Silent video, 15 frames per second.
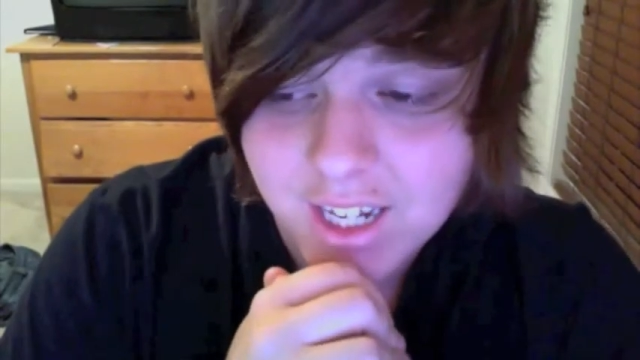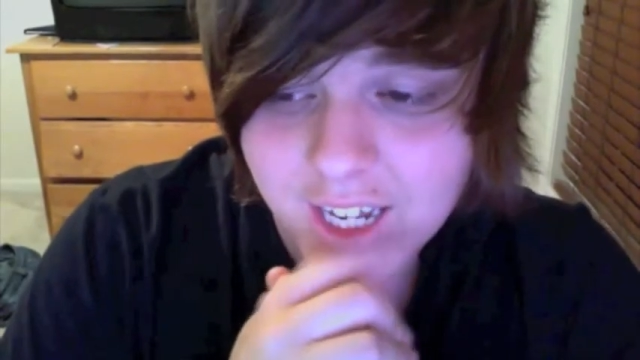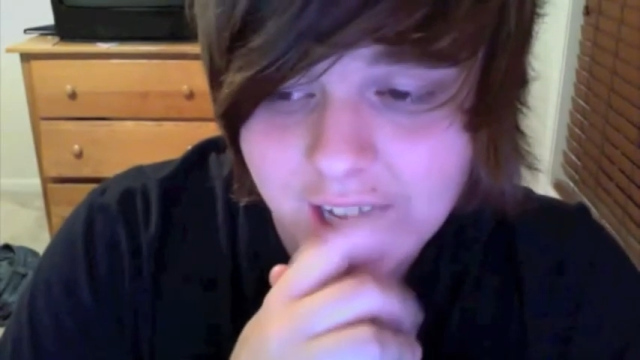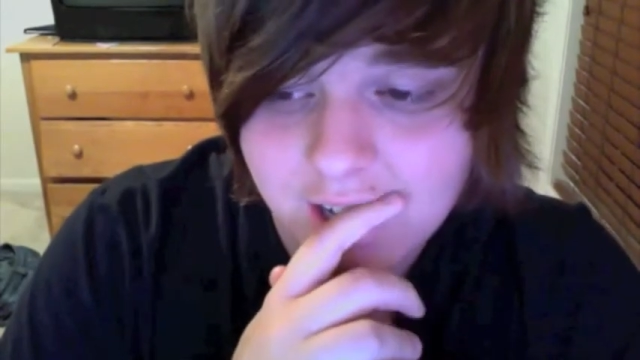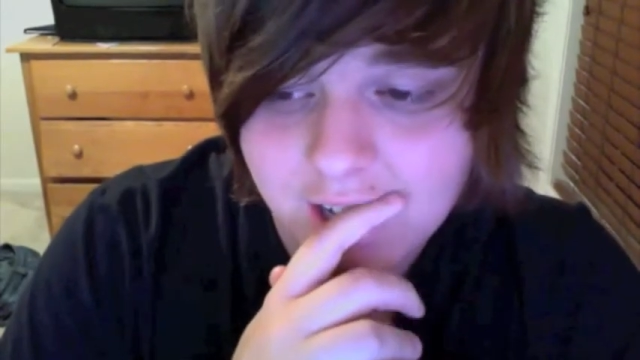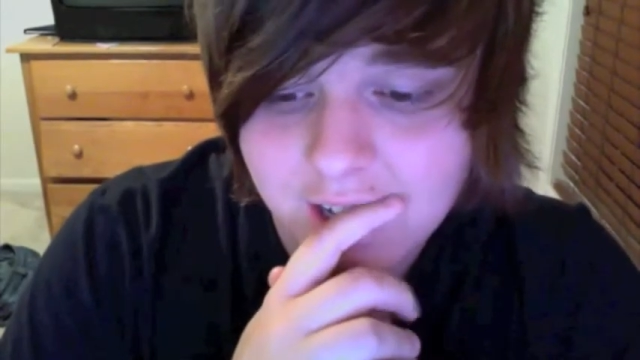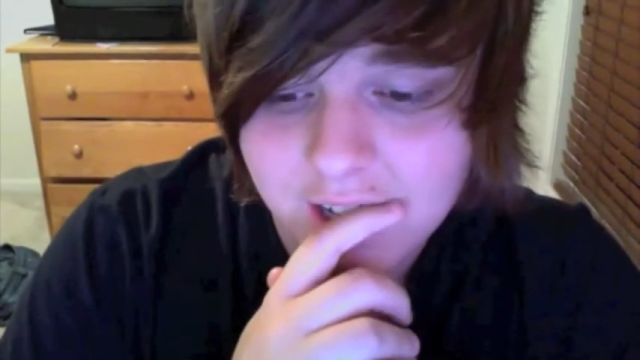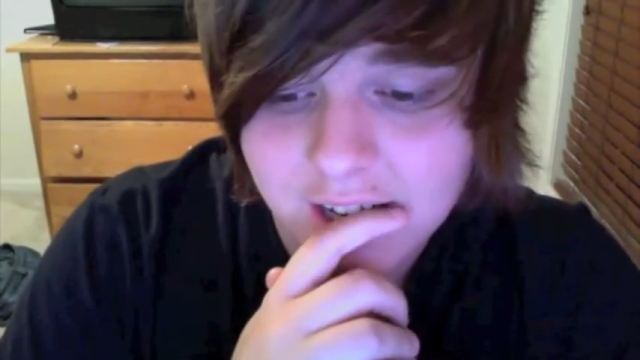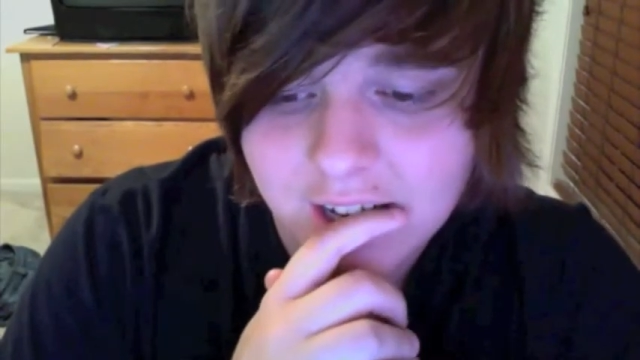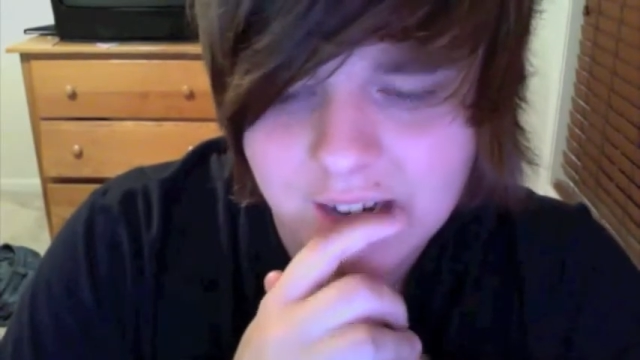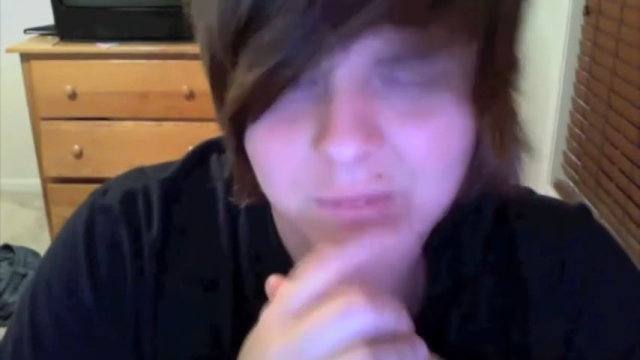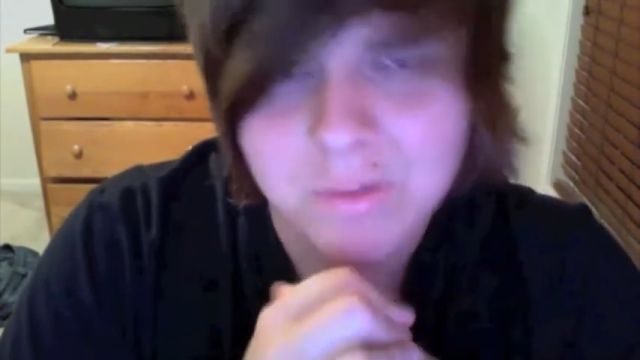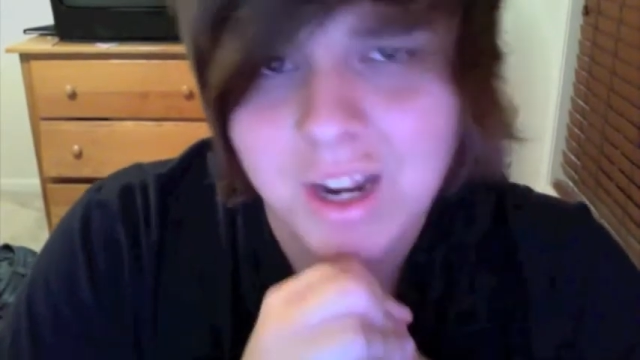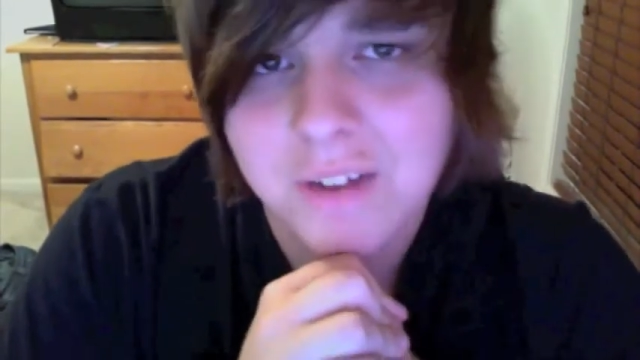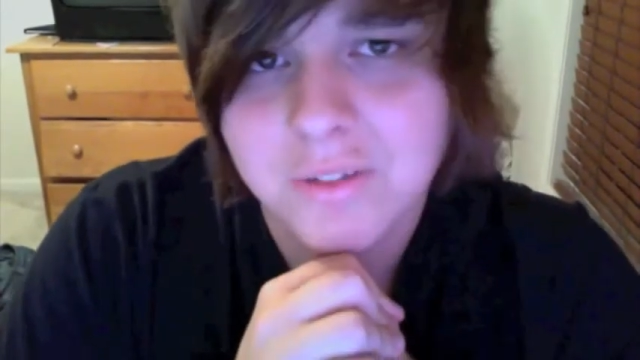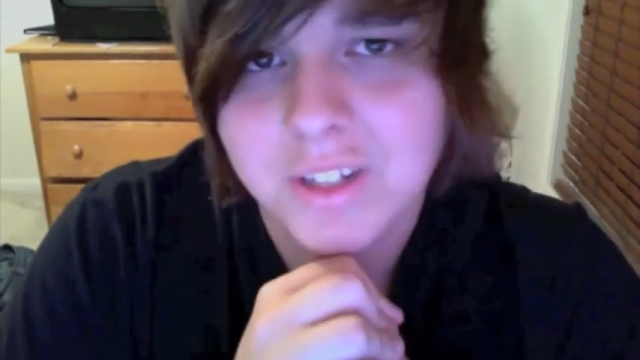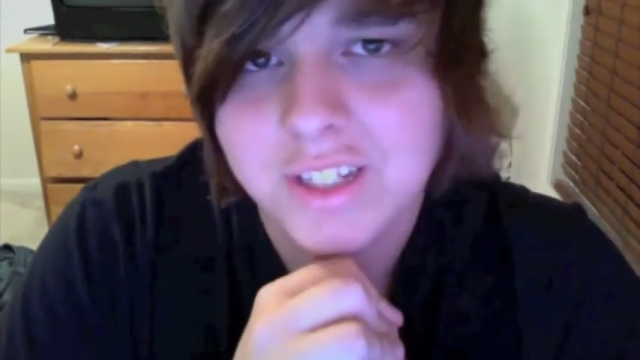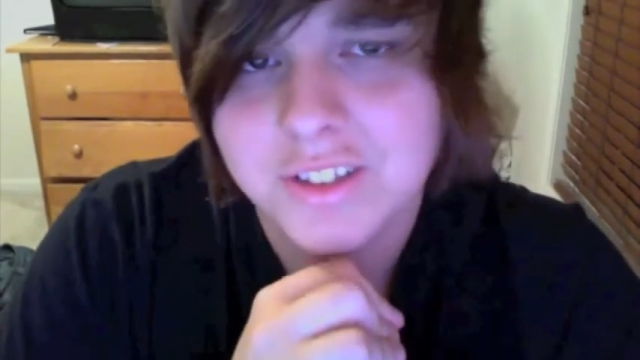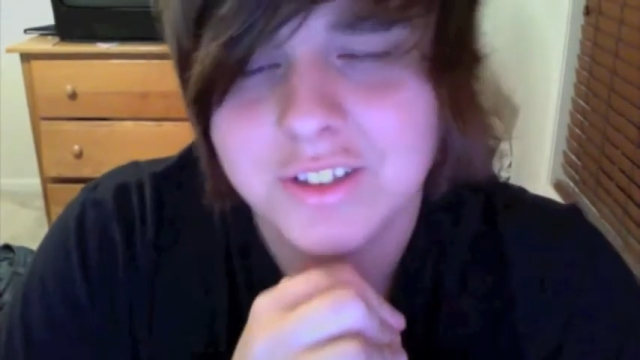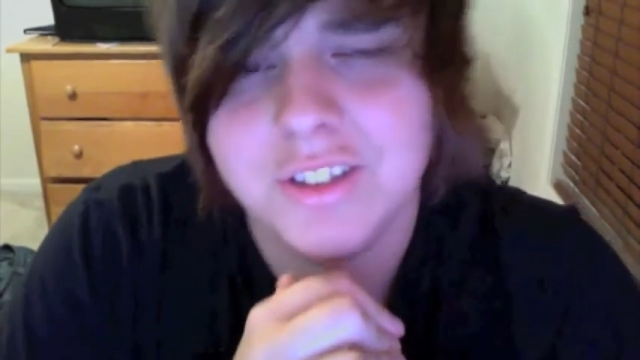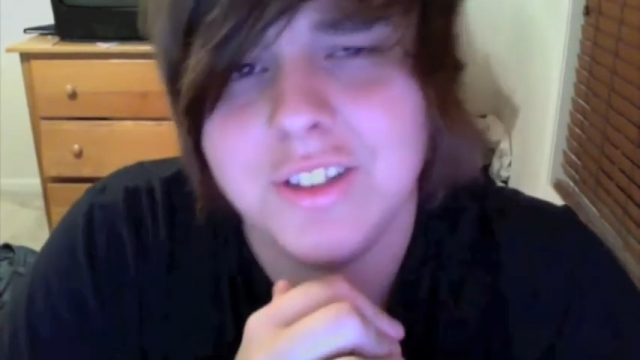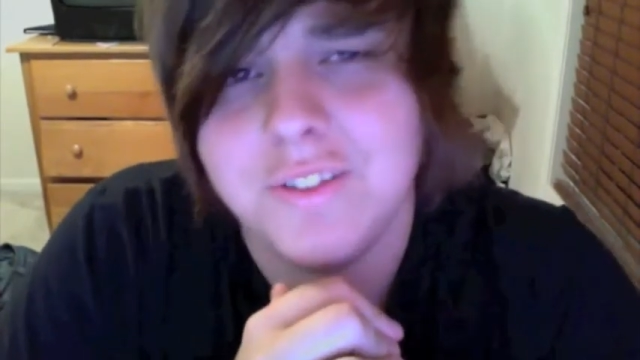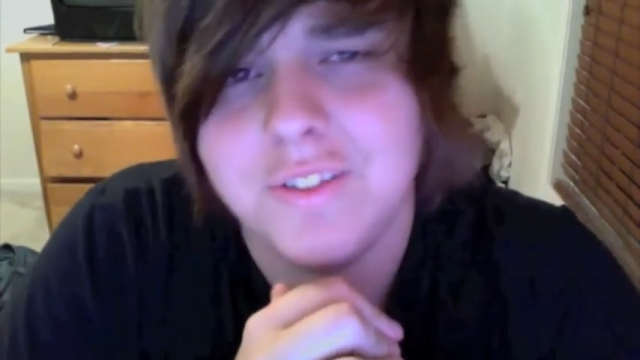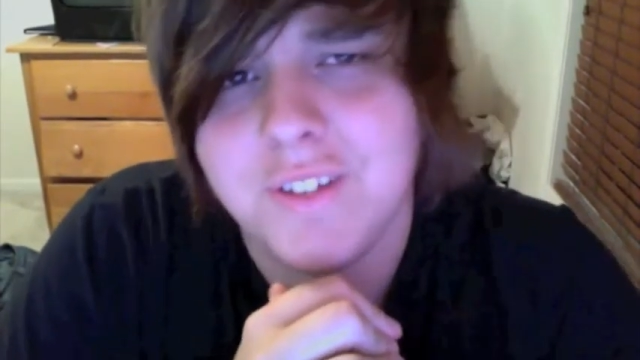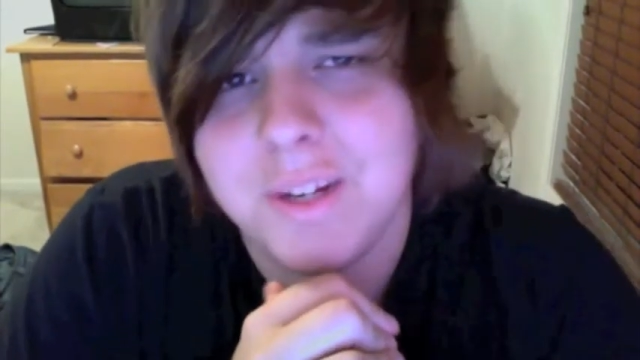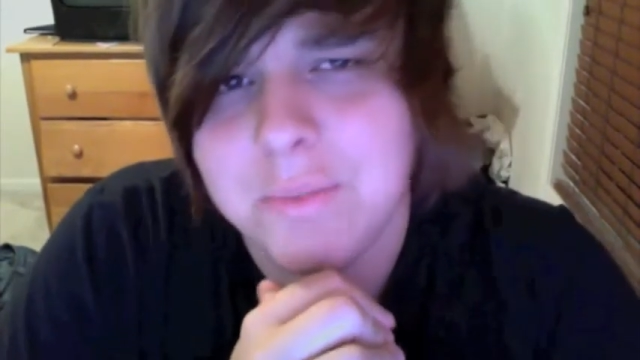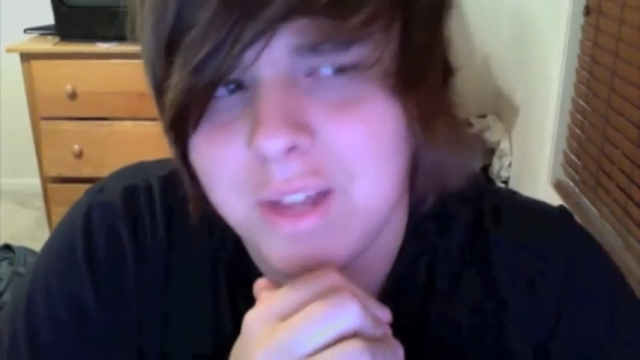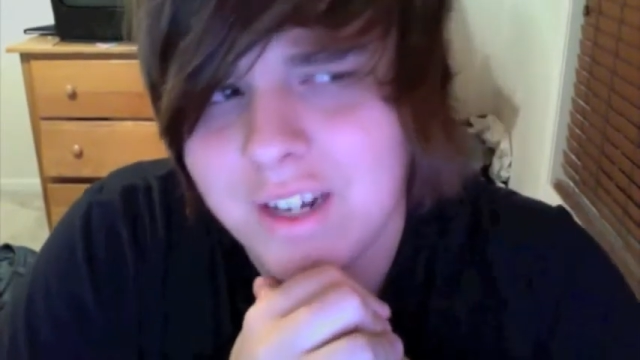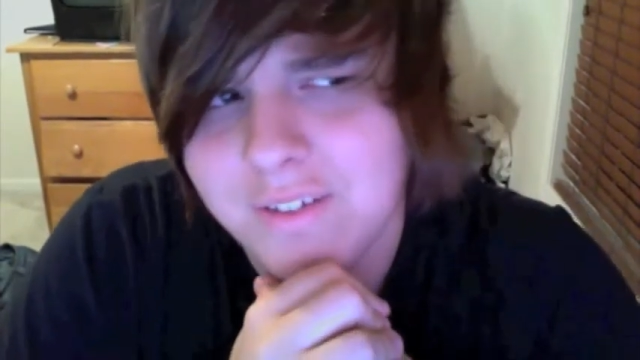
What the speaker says: And I'm not really sure if I made a